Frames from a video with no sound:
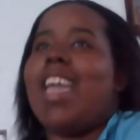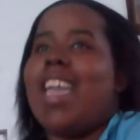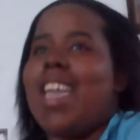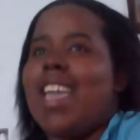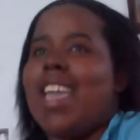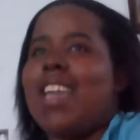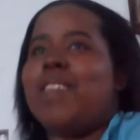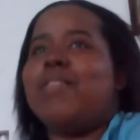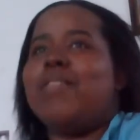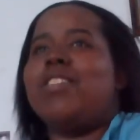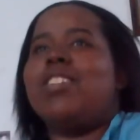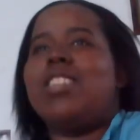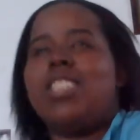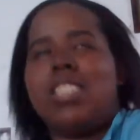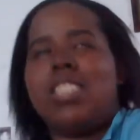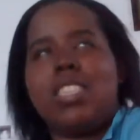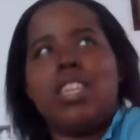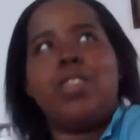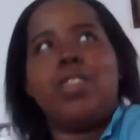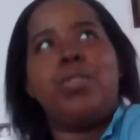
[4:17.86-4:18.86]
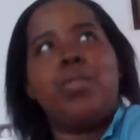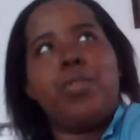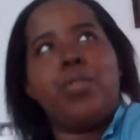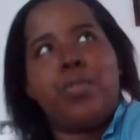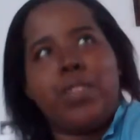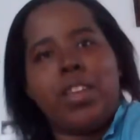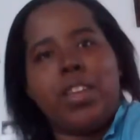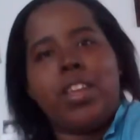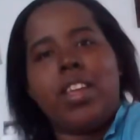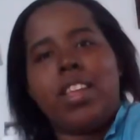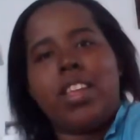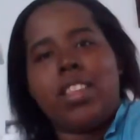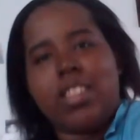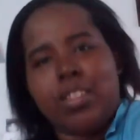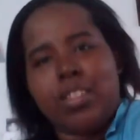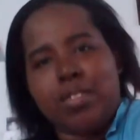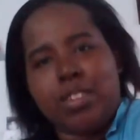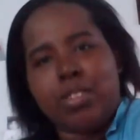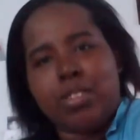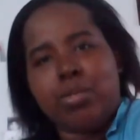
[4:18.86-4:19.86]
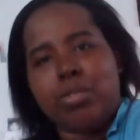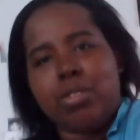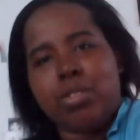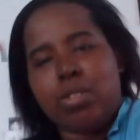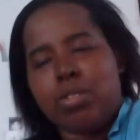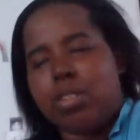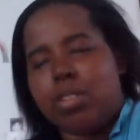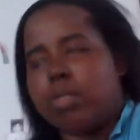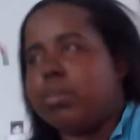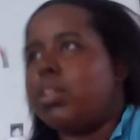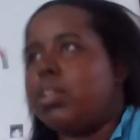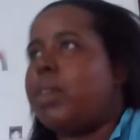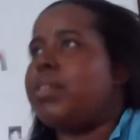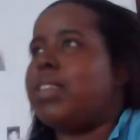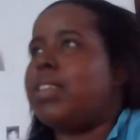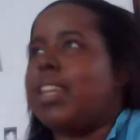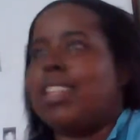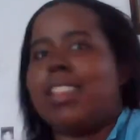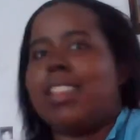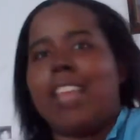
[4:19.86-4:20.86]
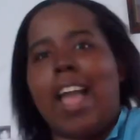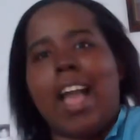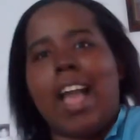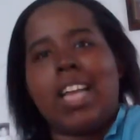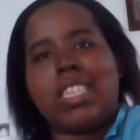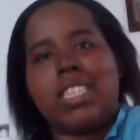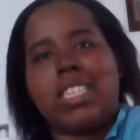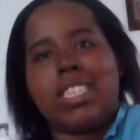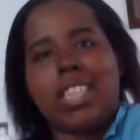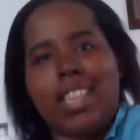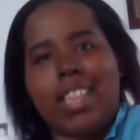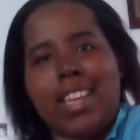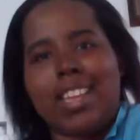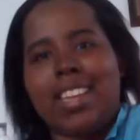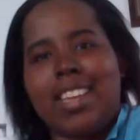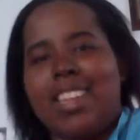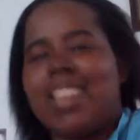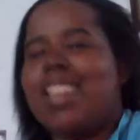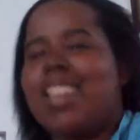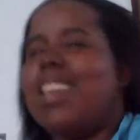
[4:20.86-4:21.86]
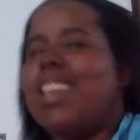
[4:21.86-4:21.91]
And when she said Whoville and the Grinch who stole Christmas, I was like, "That's it."